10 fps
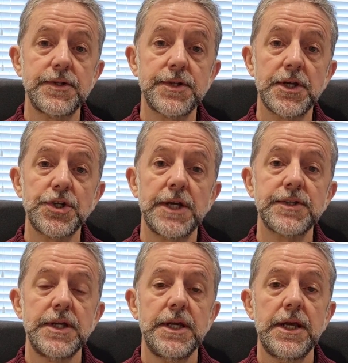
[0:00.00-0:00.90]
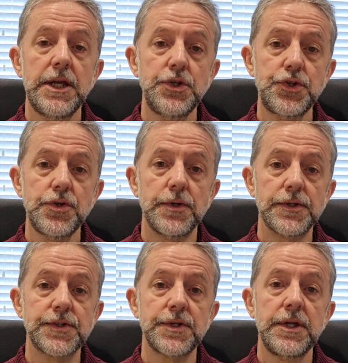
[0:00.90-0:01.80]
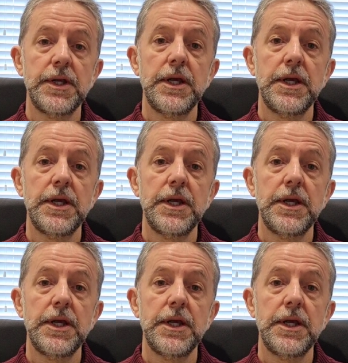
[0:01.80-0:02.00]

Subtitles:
such as insurance,